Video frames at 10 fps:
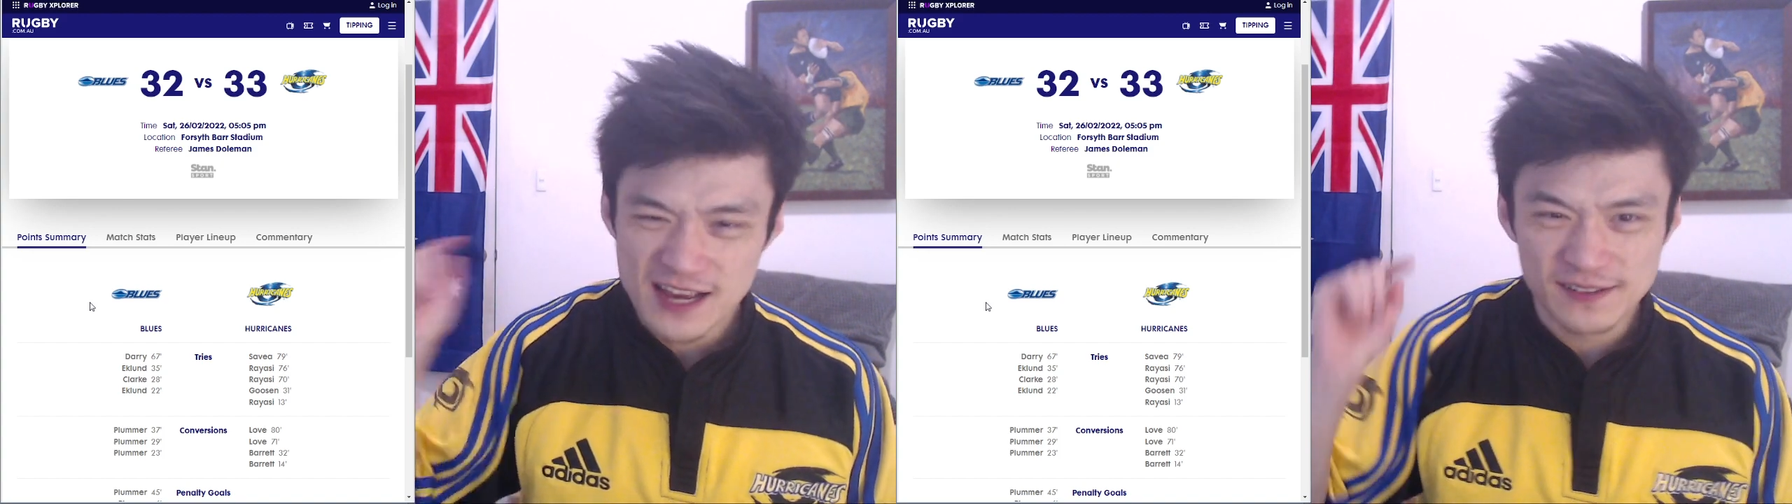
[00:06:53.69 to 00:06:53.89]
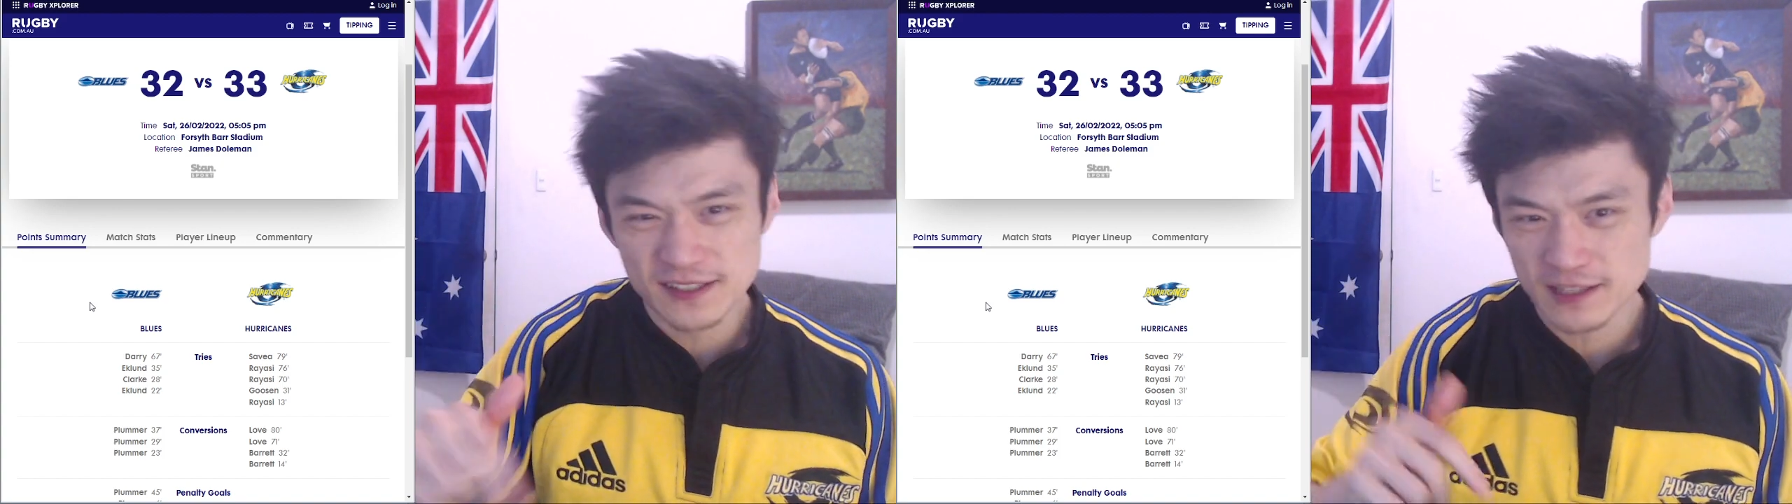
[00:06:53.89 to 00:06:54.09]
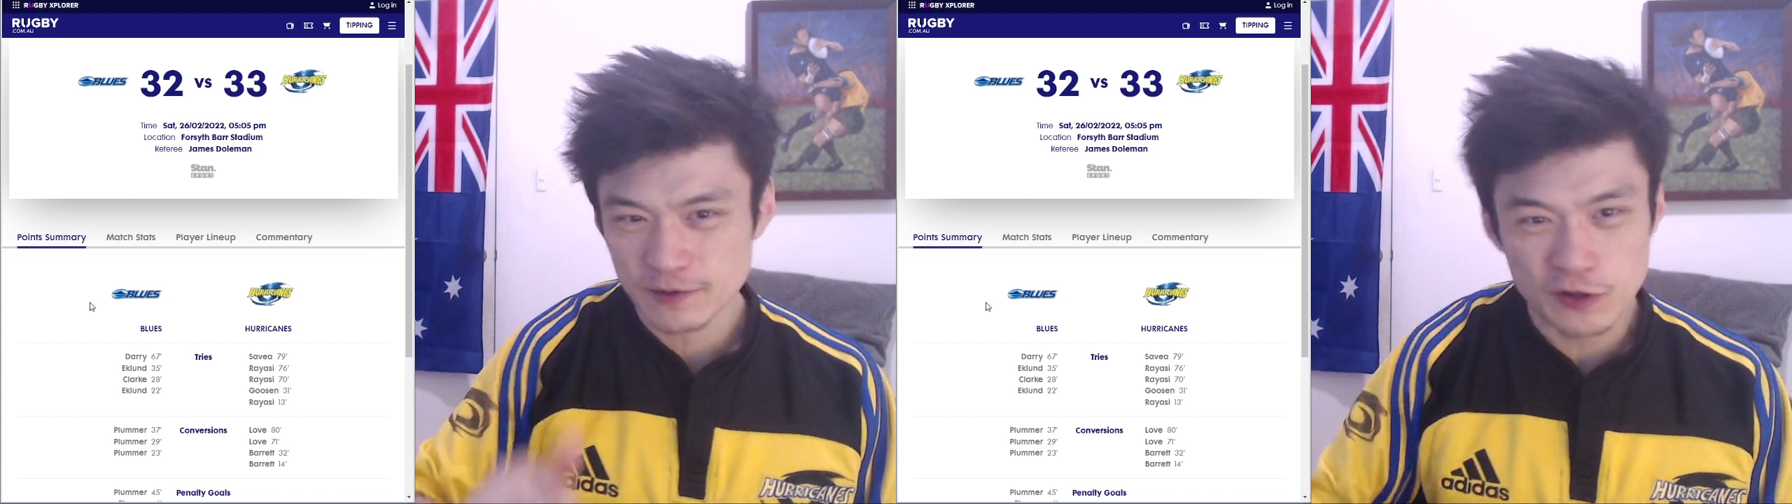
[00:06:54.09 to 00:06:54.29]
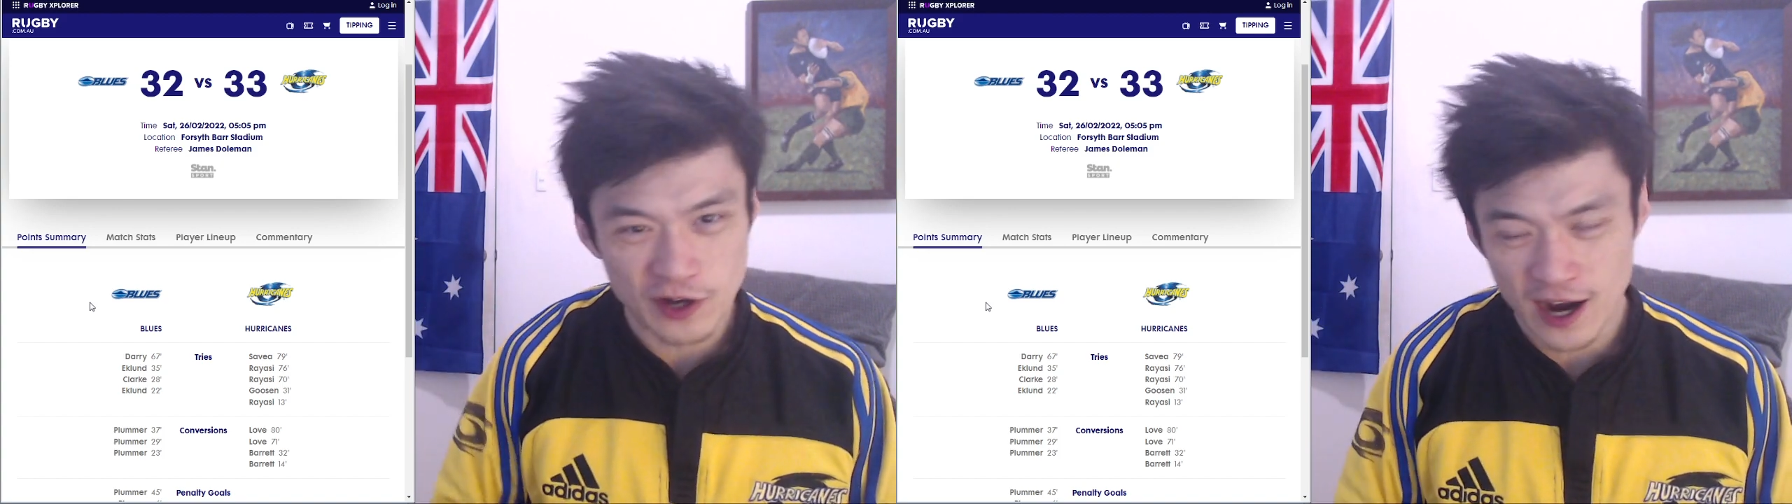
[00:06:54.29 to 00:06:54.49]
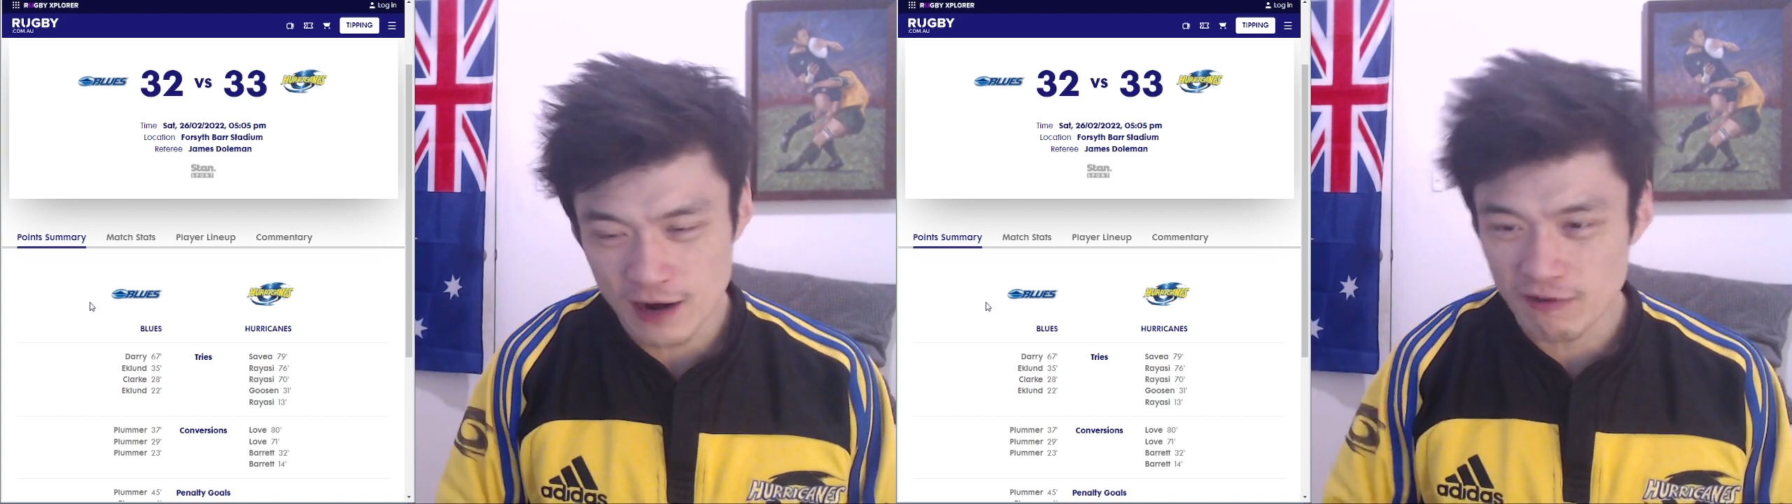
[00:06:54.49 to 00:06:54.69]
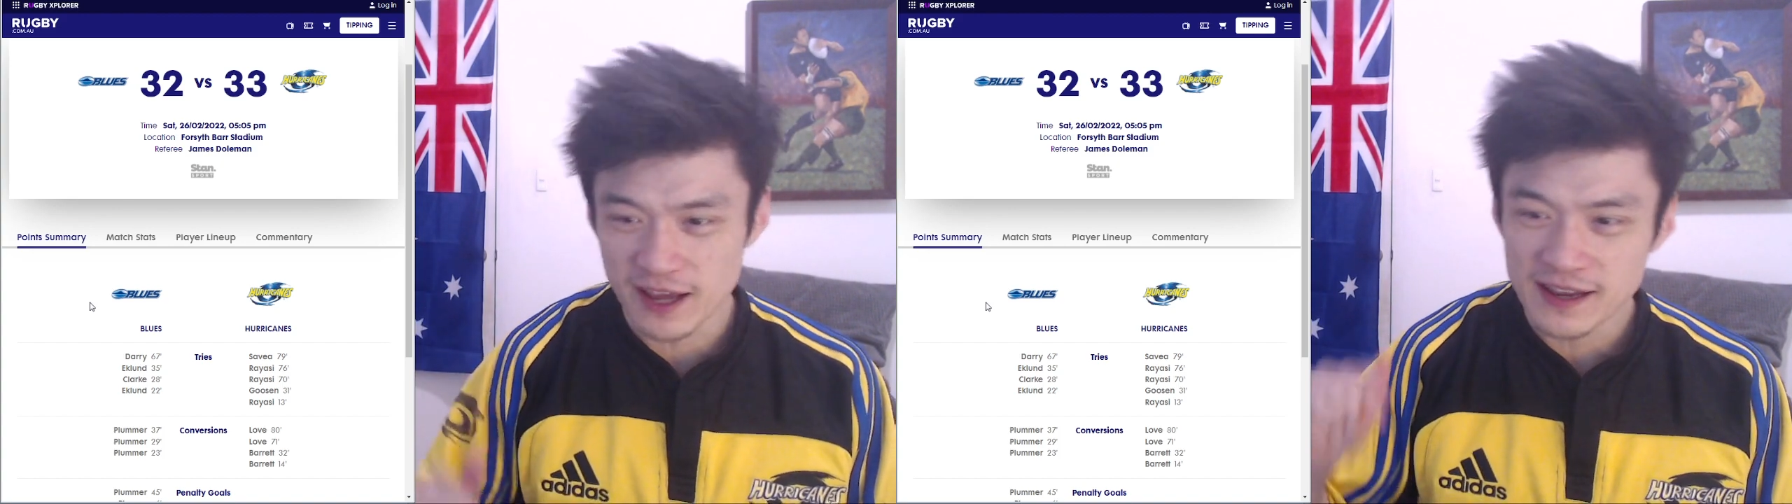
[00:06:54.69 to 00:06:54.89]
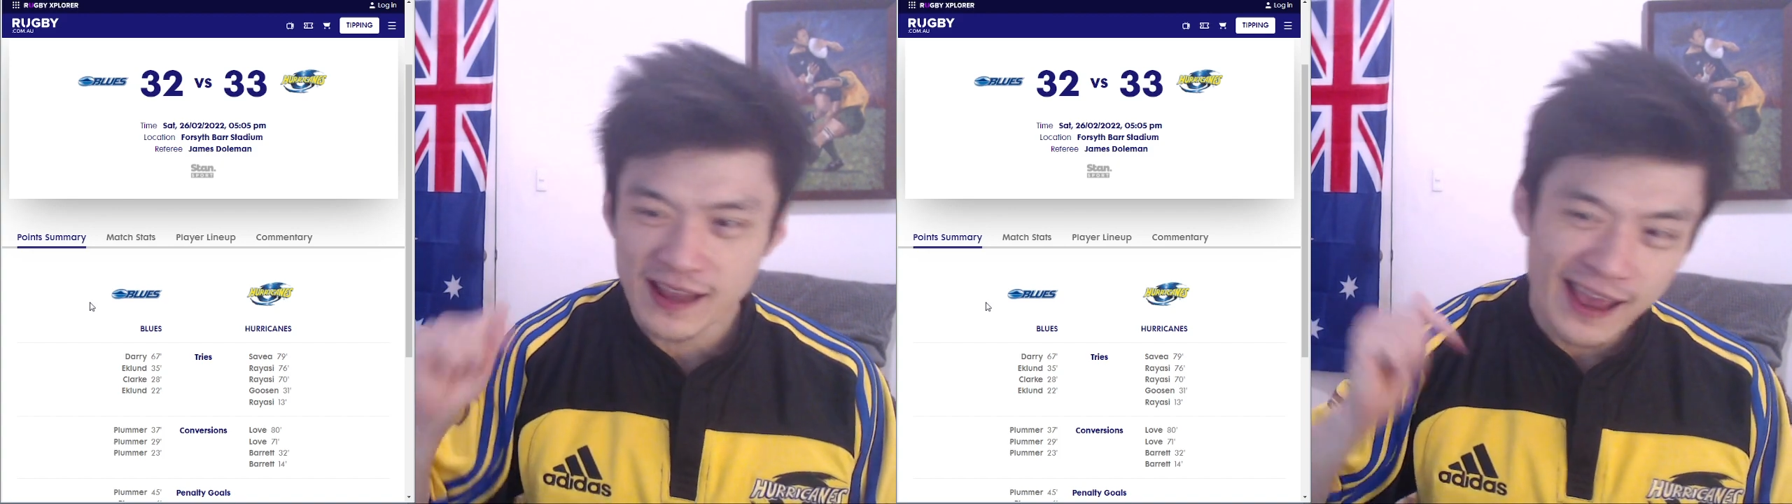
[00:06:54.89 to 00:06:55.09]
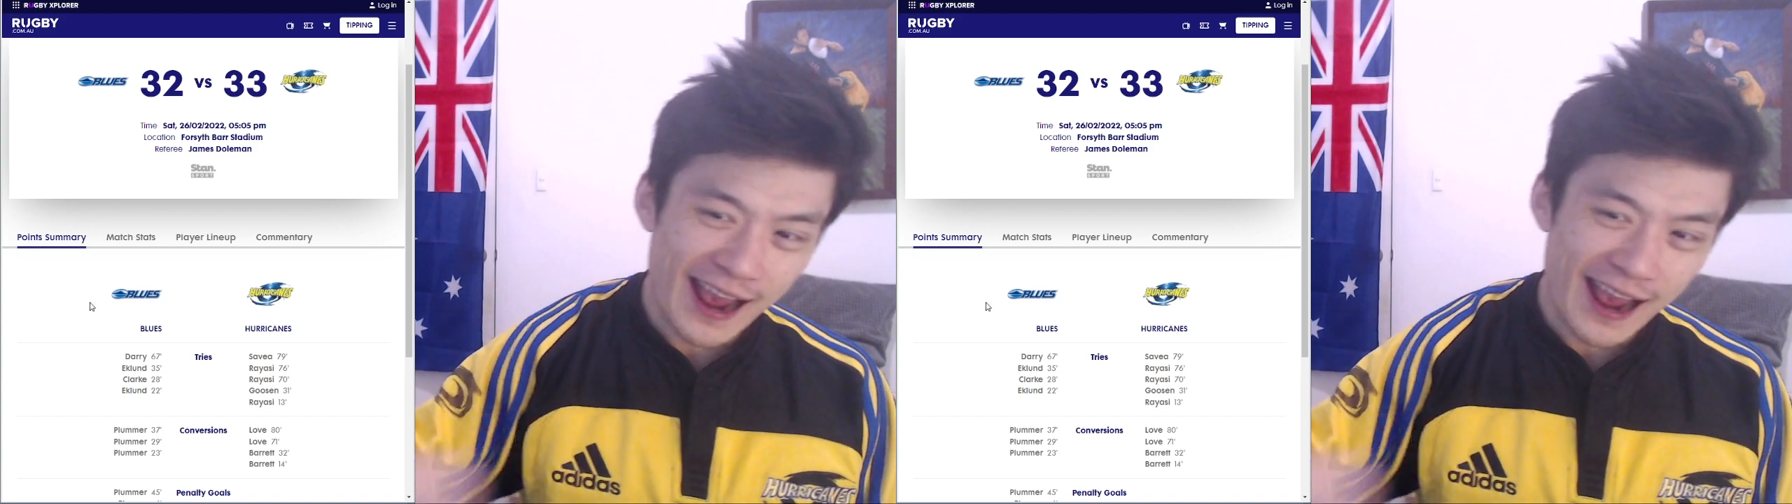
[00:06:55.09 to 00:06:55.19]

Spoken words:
did some good hard running,